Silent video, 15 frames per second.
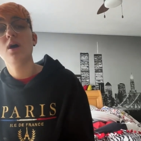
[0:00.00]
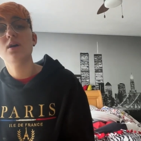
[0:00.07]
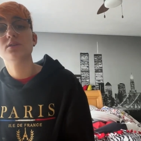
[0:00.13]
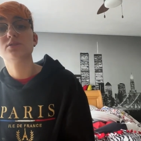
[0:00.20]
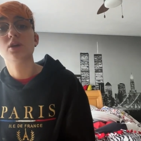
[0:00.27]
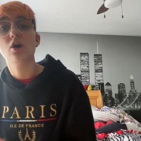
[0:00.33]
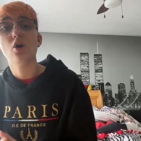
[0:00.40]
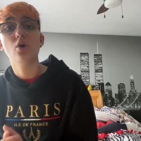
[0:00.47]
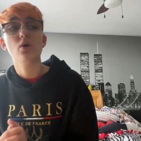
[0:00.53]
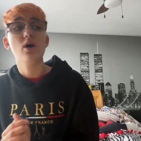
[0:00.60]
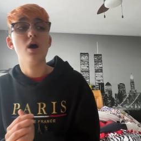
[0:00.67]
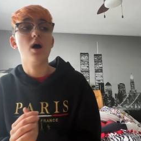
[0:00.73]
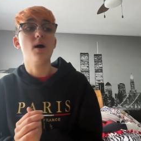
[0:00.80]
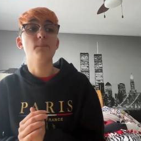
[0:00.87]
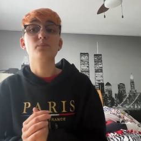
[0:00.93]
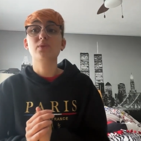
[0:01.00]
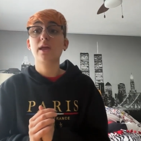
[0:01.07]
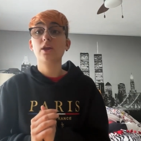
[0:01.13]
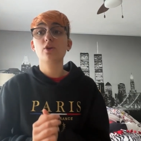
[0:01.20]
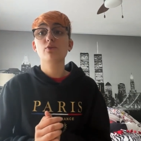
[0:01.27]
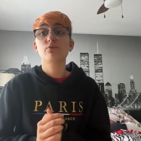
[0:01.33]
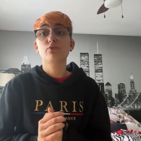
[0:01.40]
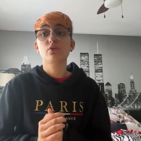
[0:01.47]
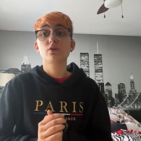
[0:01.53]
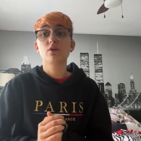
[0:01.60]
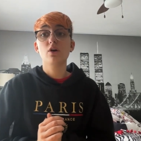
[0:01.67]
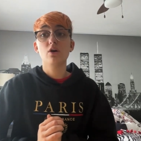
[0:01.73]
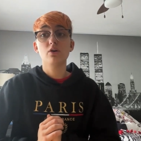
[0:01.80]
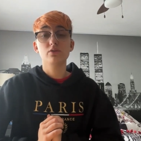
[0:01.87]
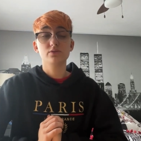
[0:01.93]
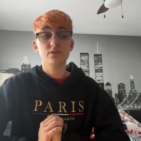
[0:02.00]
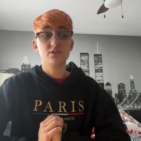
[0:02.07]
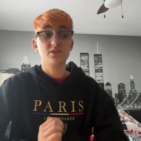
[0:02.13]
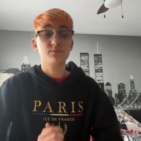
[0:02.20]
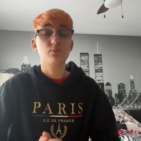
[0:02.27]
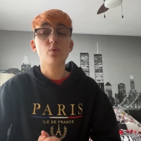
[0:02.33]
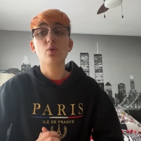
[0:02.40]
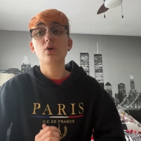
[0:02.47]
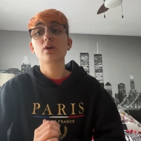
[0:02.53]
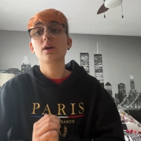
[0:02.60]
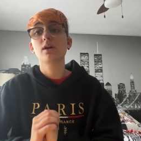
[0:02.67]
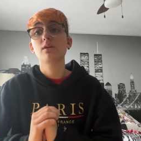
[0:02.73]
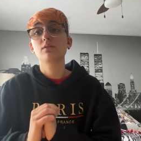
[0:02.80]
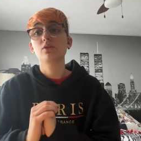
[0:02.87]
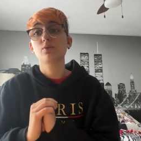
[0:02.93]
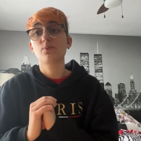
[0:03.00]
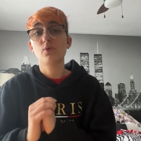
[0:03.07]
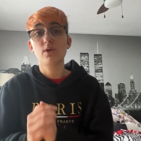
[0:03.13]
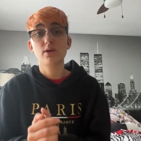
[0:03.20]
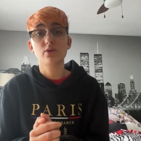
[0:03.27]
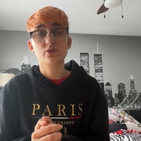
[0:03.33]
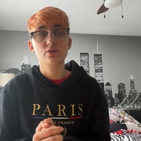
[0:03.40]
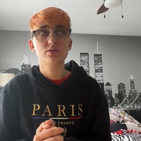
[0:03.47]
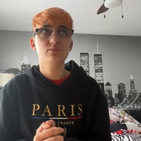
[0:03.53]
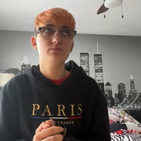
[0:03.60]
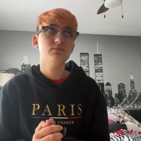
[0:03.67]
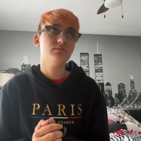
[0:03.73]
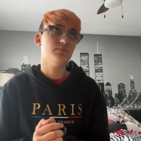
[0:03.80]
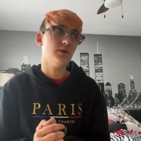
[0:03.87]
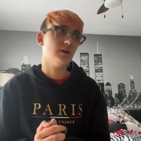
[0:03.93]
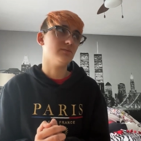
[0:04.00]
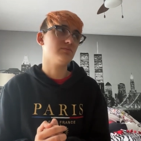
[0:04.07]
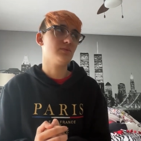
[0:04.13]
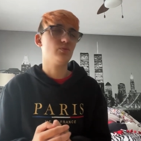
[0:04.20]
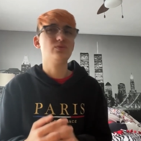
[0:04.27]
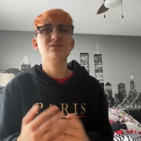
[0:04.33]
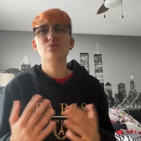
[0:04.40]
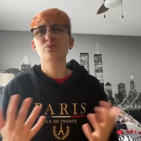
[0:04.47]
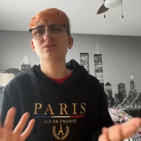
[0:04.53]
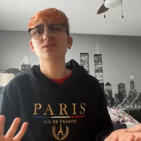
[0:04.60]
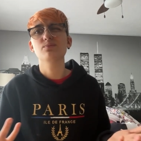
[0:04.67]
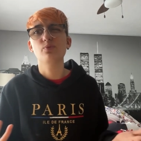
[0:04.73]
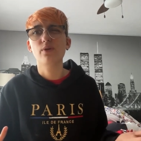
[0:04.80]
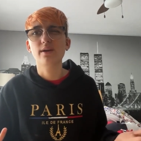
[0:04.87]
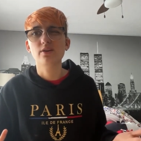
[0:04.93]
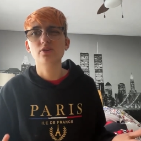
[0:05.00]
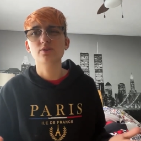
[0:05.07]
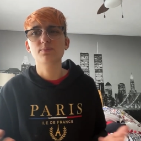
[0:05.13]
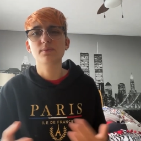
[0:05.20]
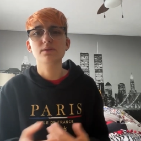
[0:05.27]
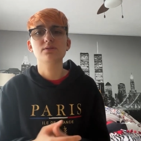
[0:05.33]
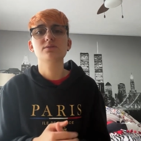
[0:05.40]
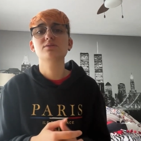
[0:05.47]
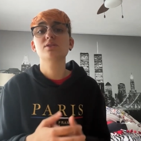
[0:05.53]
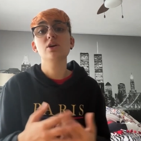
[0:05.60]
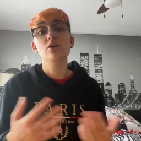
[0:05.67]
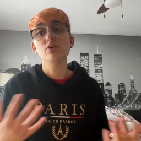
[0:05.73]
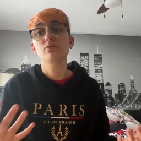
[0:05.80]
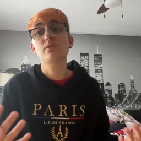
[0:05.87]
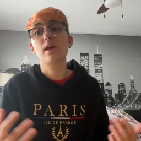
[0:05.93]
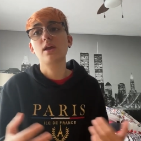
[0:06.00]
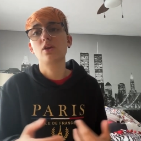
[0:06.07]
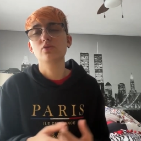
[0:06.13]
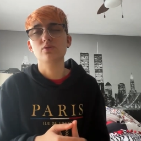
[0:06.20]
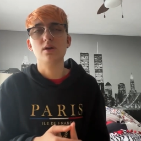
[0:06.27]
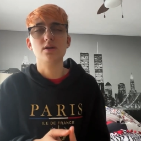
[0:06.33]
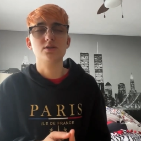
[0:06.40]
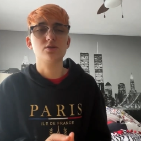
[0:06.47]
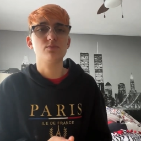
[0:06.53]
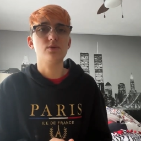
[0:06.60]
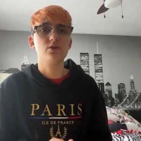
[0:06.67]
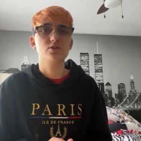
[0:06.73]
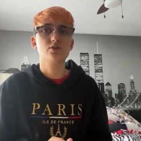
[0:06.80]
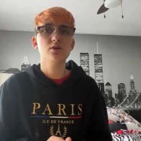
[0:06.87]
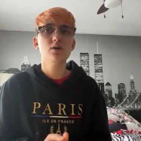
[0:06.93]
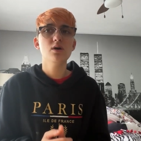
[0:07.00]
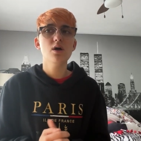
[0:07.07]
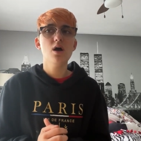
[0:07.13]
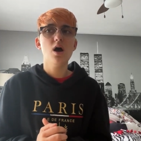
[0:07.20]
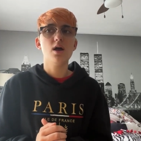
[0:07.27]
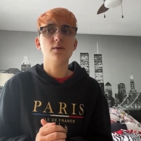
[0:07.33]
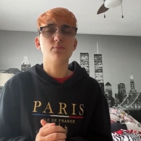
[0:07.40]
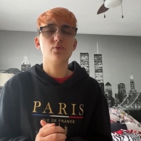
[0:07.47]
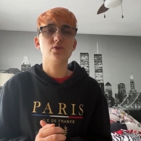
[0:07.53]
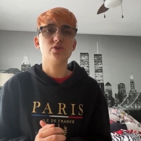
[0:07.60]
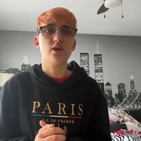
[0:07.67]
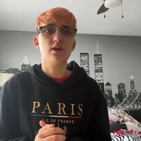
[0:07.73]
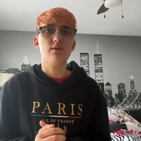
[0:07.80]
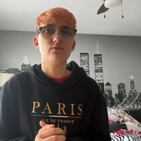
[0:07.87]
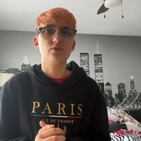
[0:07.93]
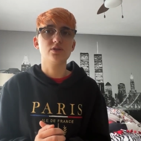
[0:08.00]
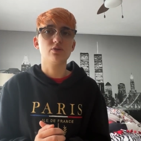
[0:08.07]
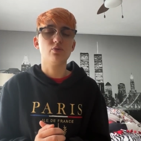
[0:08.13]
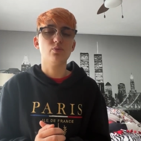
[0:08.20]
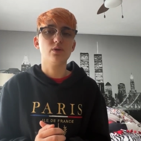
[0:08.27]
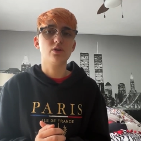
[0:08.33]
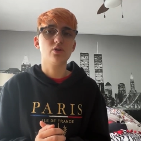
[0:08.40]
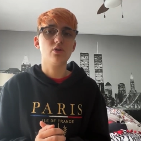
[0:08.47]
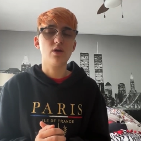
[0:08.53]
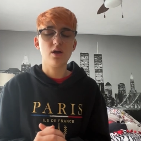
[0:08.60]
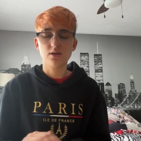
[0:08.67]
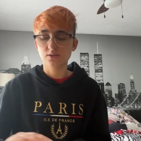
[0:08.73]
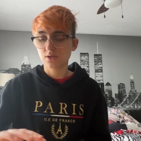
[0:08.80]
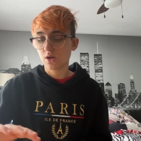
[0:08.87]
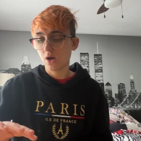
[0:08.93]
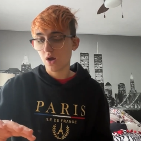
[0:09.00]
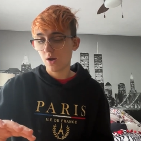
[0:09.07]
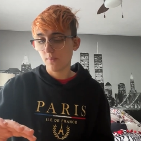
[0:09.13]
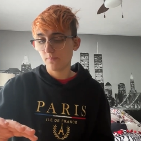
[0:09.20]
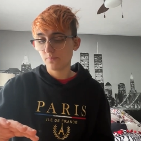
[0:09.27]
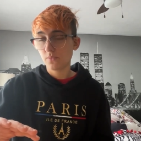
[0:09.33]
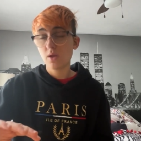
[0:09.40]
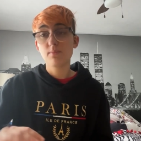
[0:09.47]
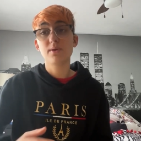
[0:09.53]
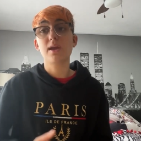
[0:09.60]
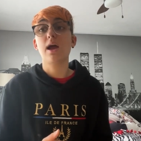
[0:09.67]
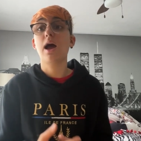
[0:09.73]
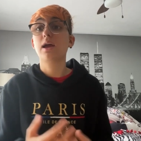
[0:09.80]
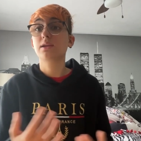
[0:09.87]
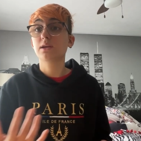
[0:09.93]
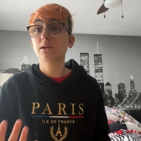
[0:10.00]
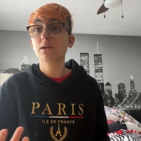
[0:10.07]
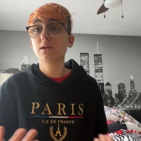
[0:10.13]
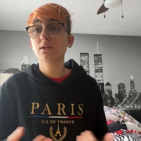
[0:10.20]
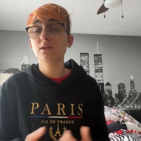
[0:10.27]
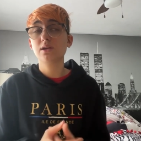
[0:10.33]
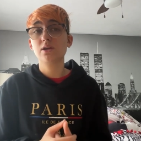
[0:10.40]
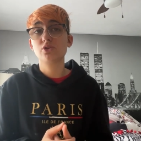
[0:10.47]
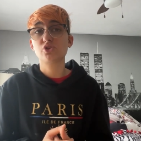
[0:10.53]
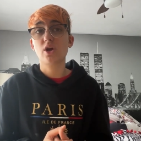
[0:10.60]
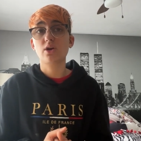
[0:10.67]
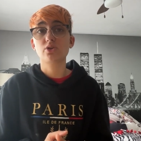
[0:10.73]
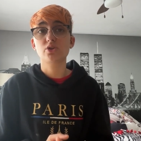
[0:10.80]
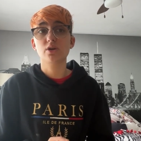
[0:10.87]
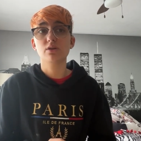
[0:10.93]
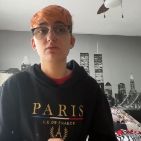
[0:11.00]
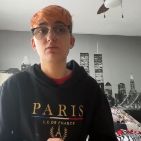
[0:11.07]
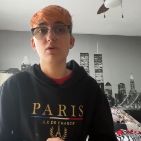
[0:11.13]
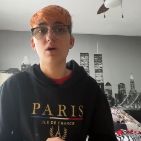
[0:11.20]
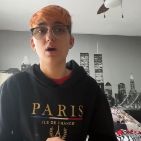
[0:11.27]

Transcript: So um, thank you for all the support and your prayers. But it wasn't really prayers, but still, thank you guys so much. I appreciate every single one of you guys. Um, but yeah, I did get an injection.